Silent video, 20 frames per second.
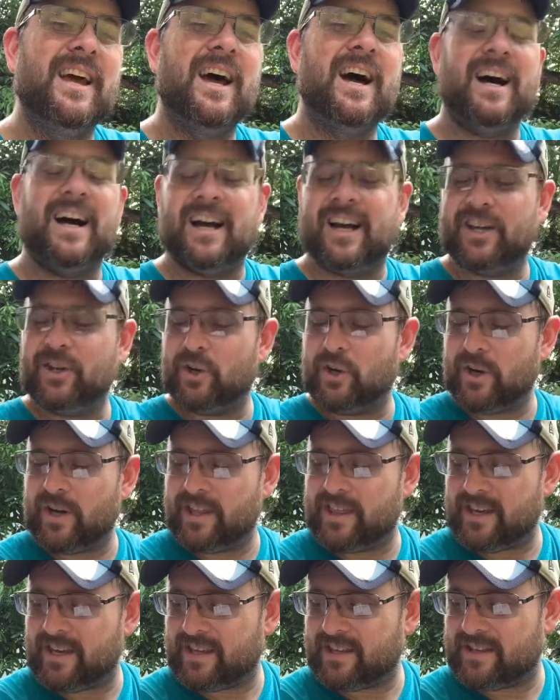I
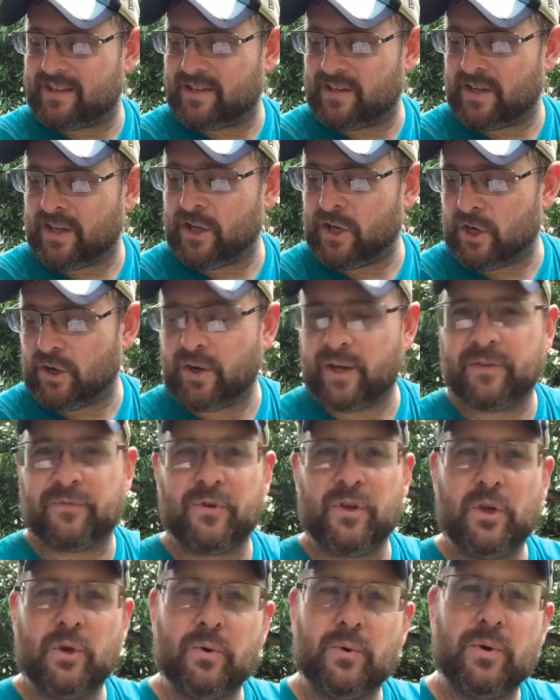think, if
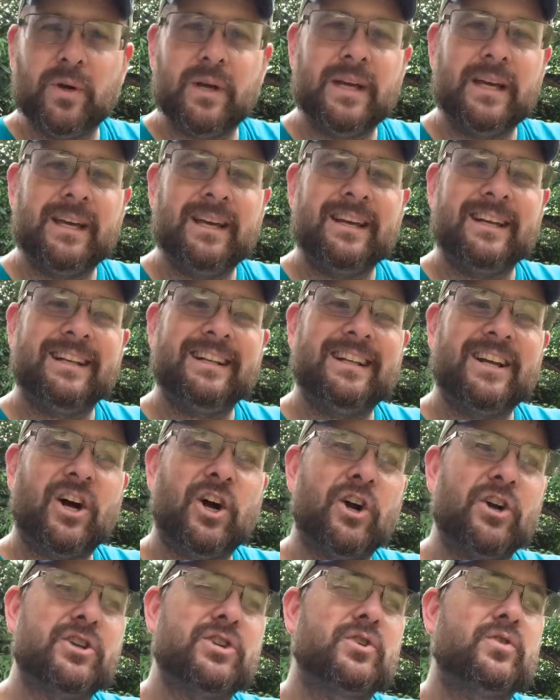you
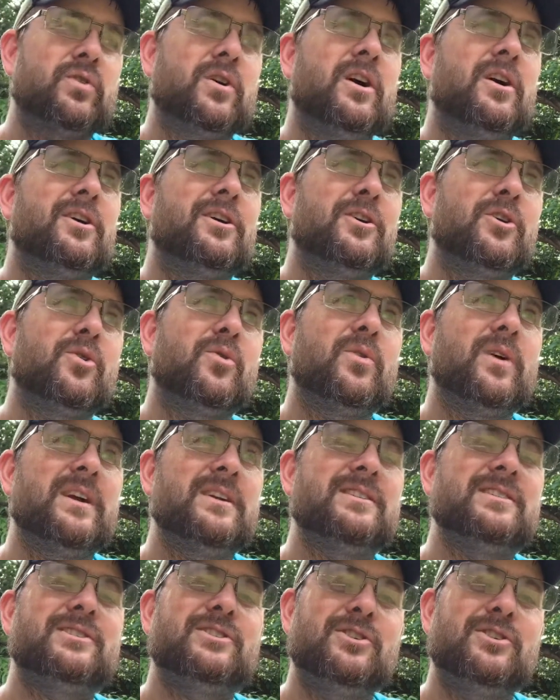are strong and courageous,